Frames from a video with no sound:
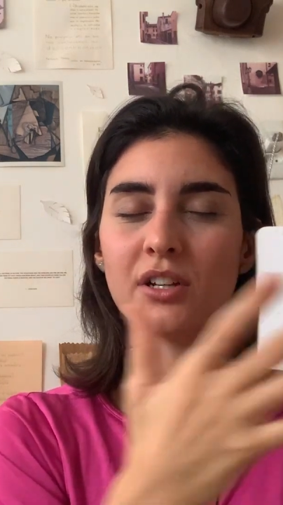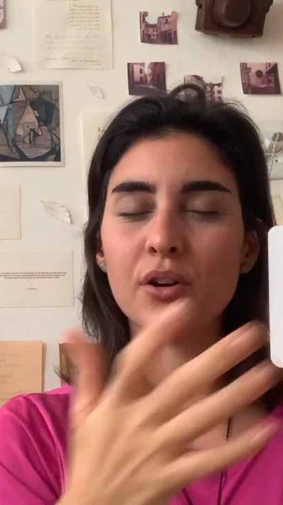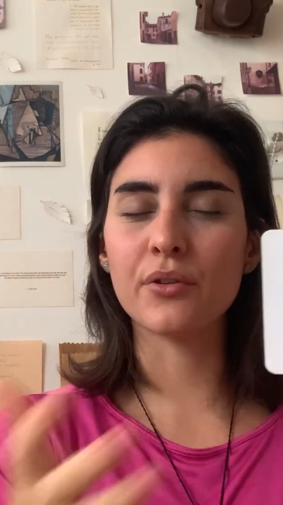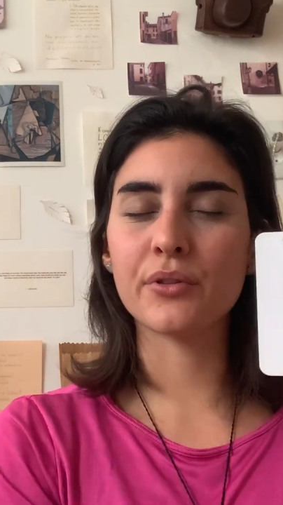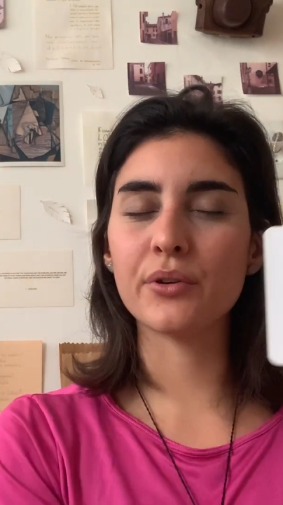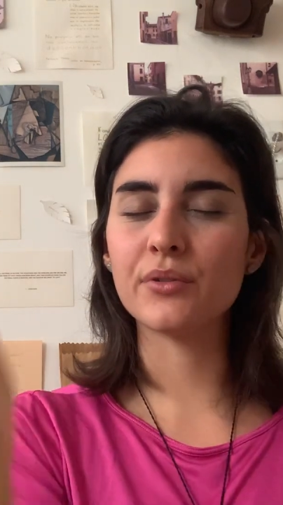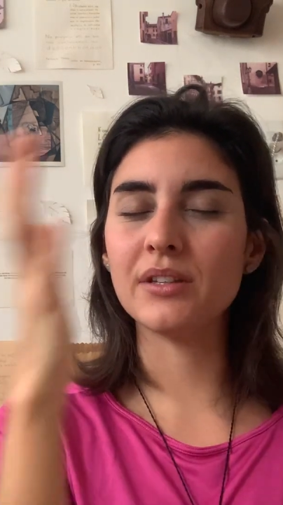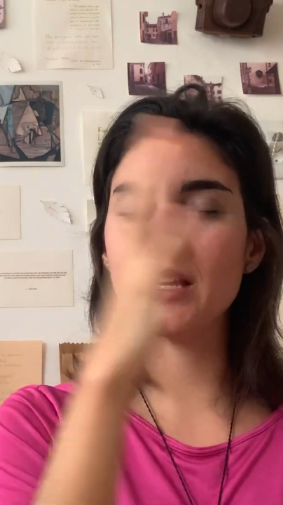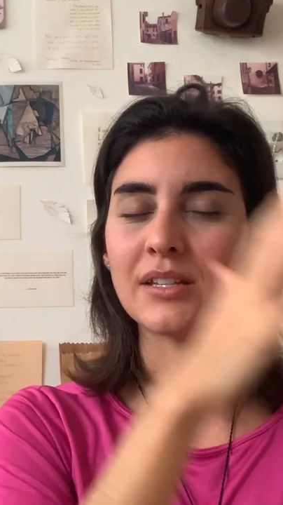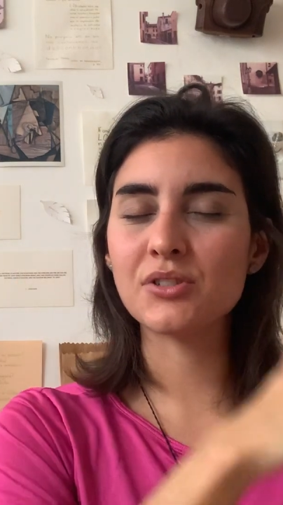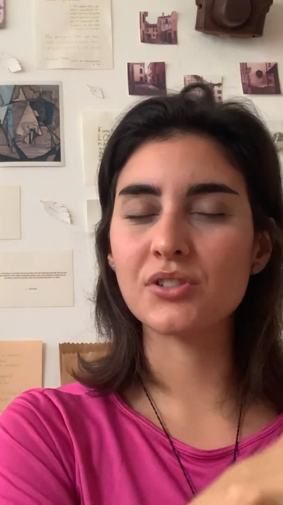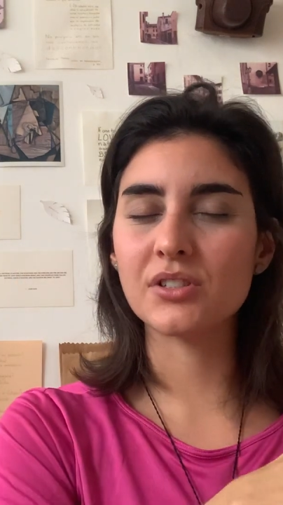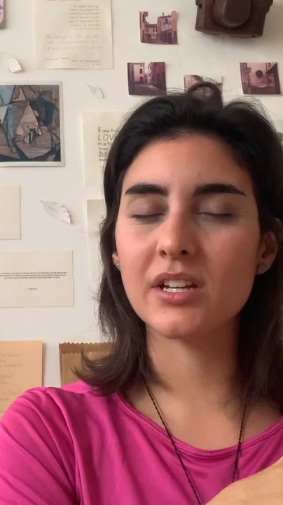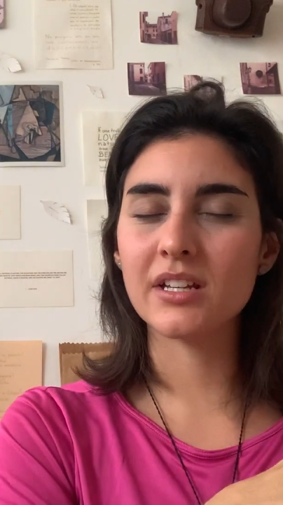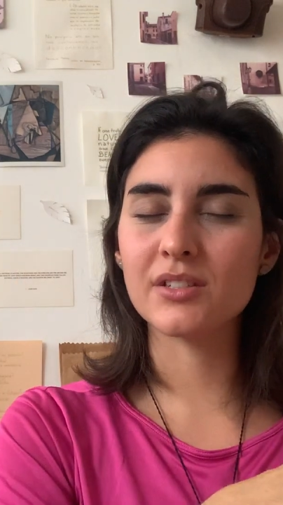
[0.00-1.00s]
although
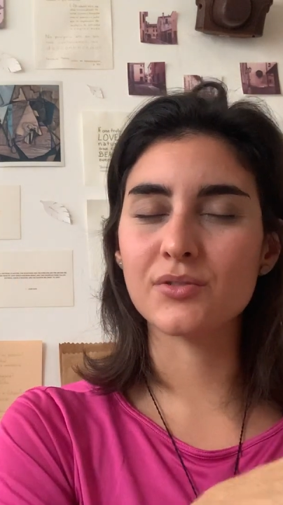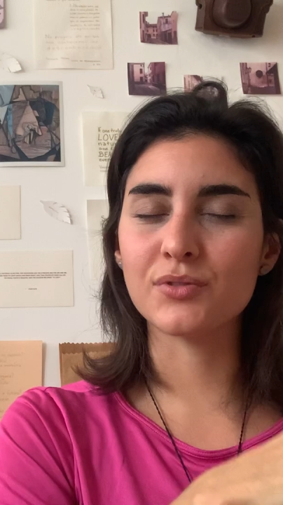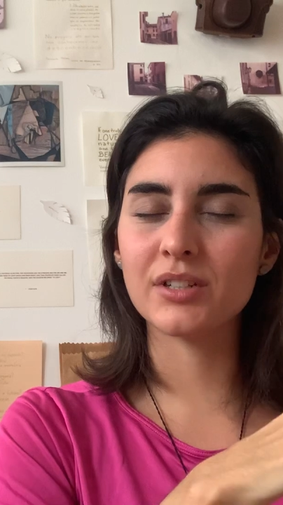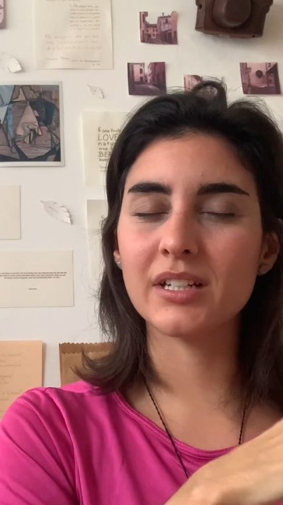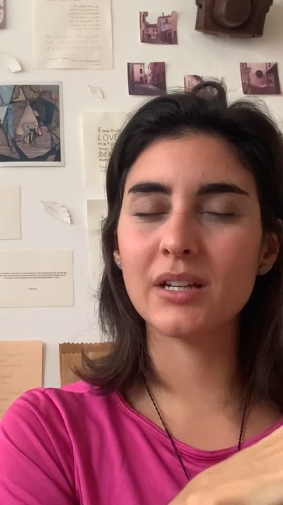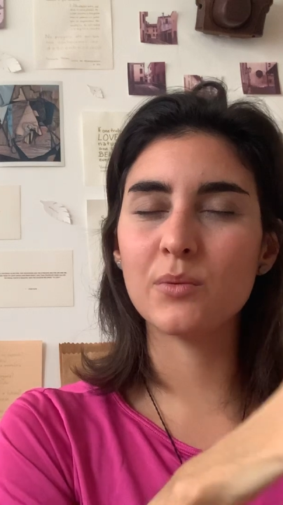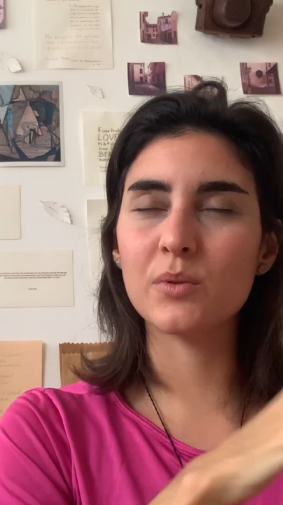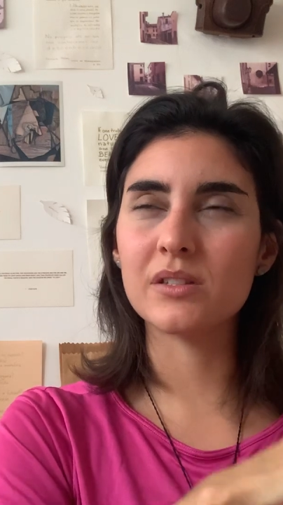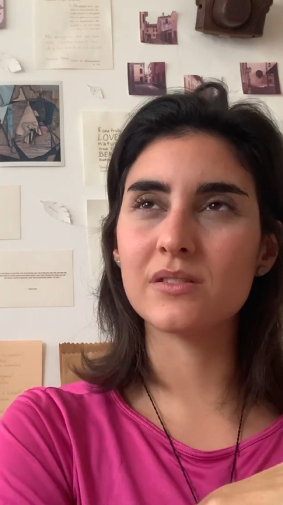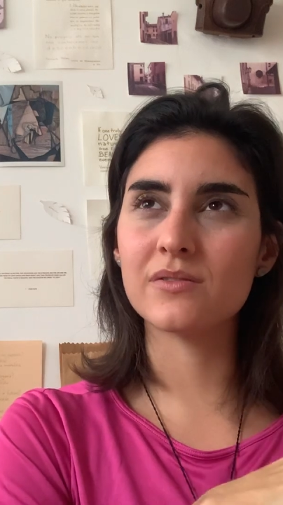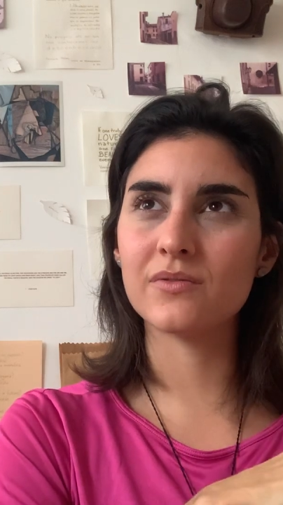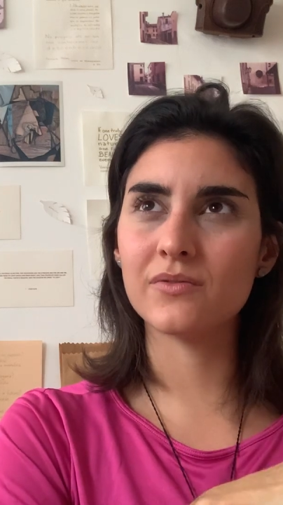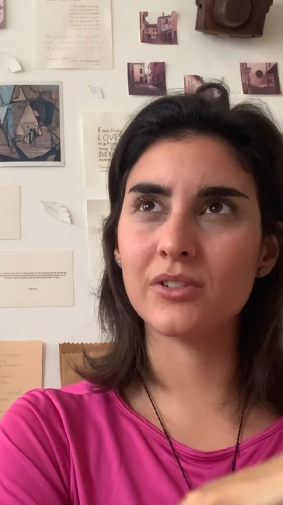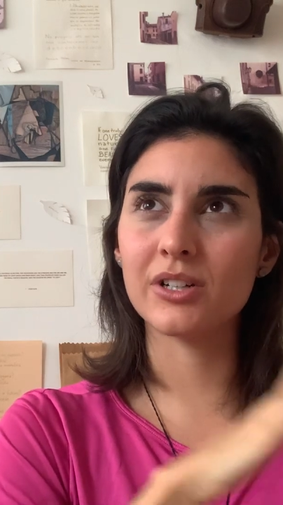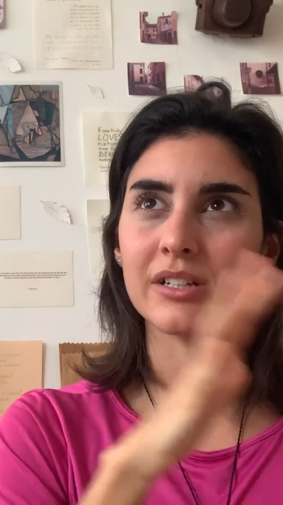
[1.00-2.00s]
yesterday's reading was
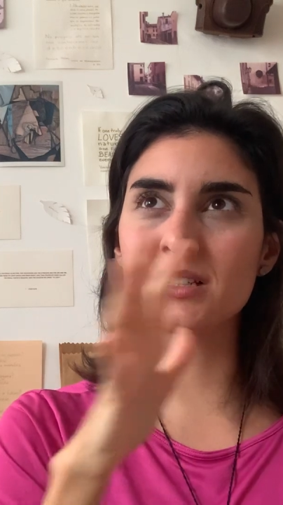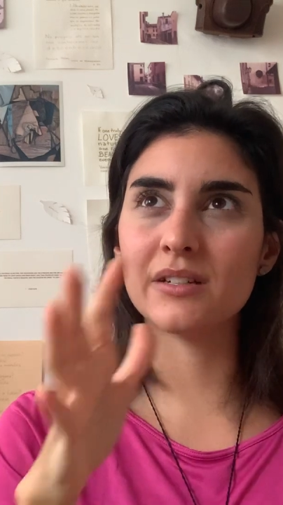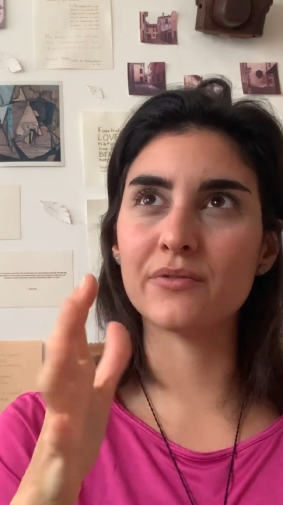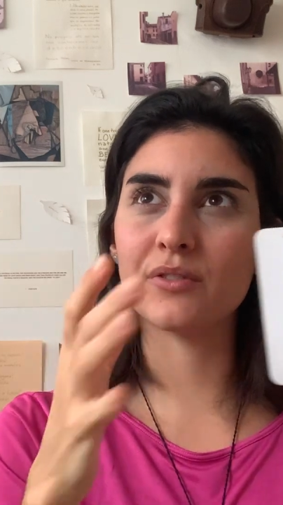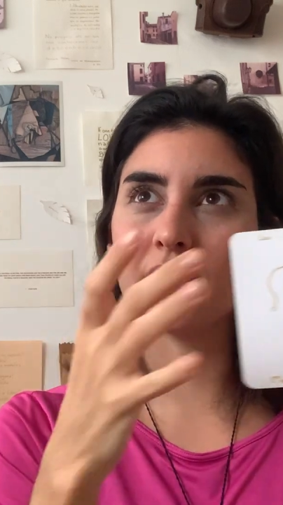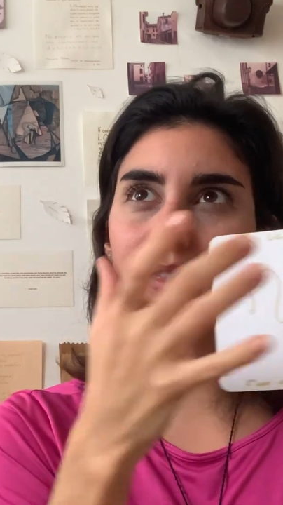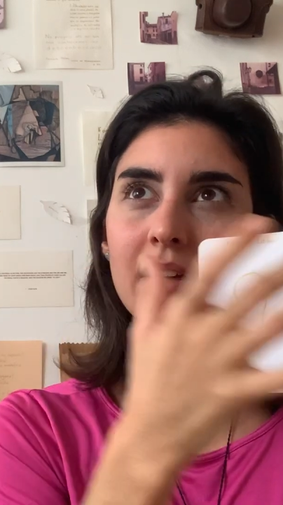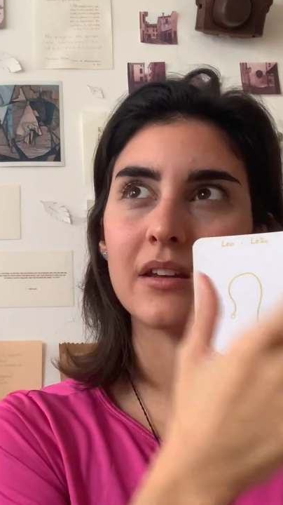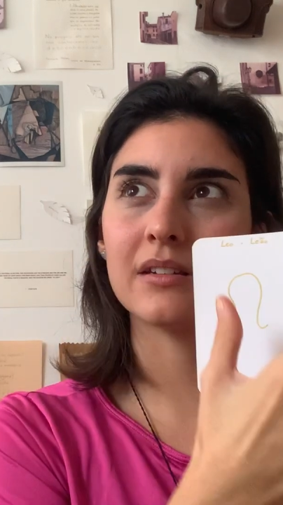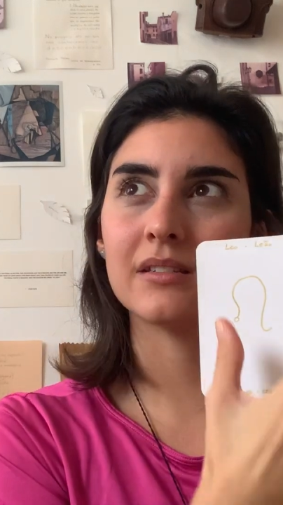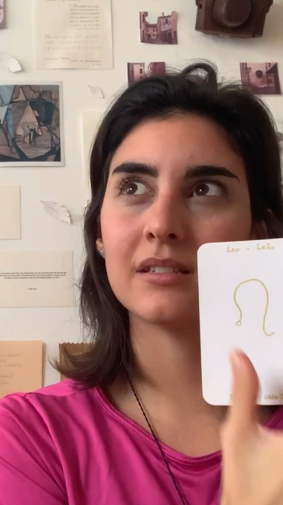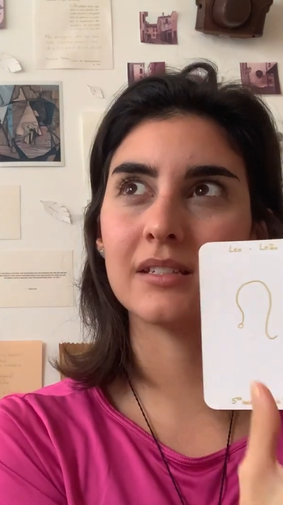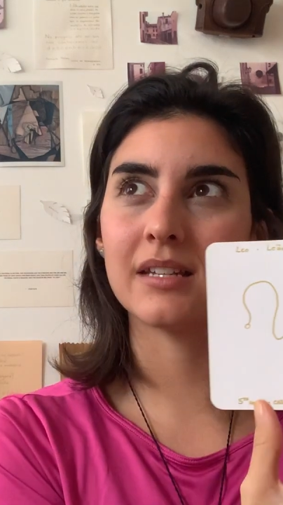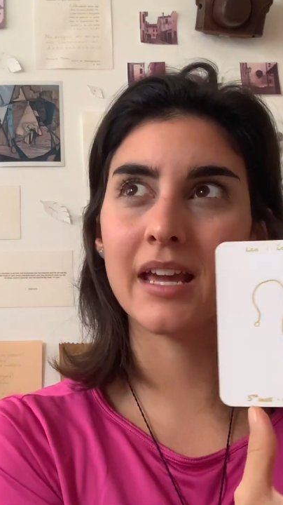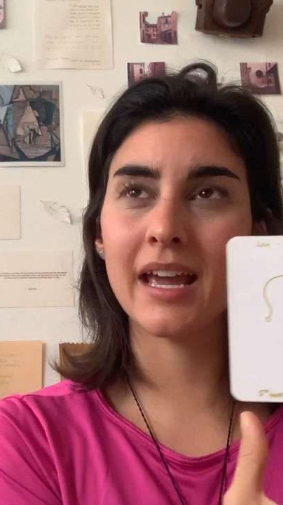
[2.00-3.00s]
very different than
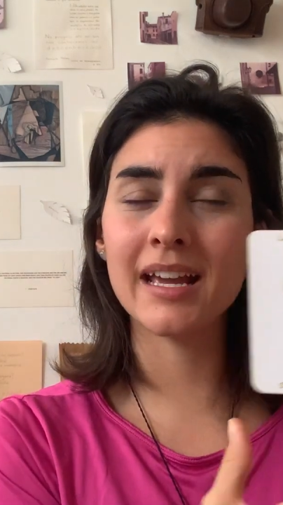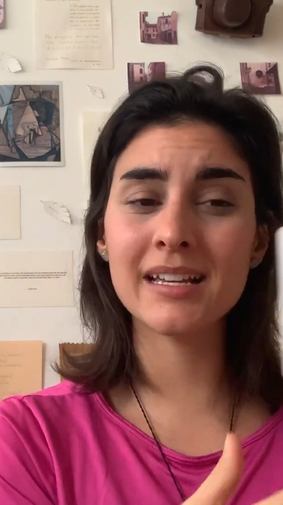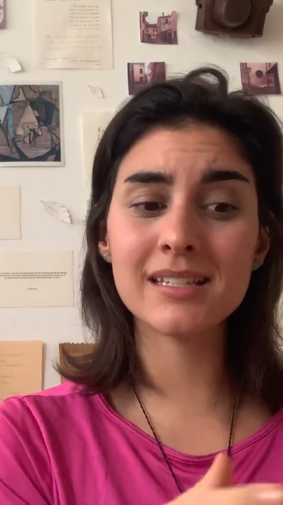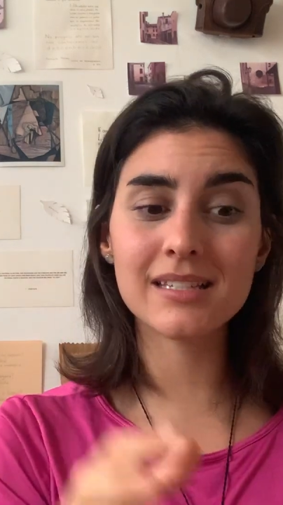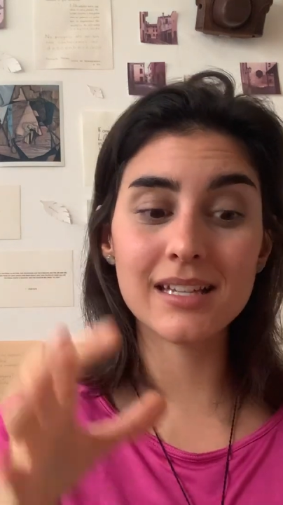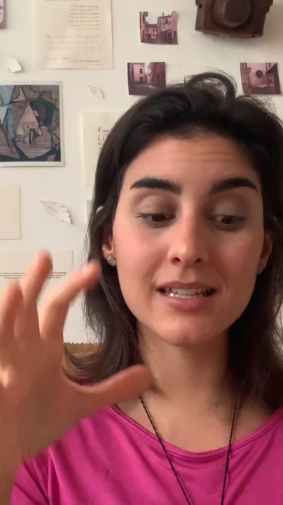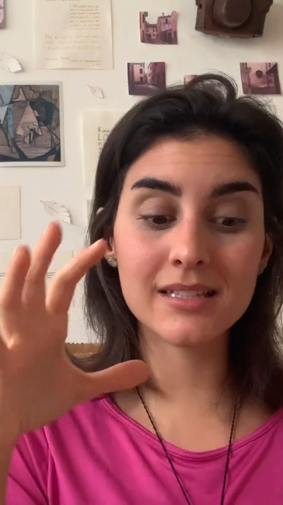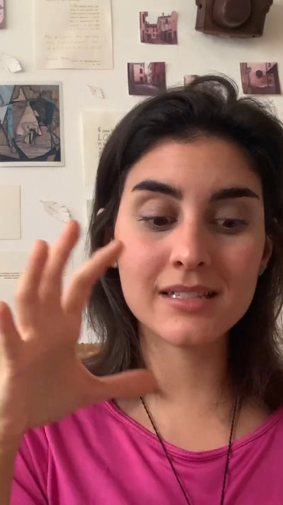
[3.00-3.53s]
today's.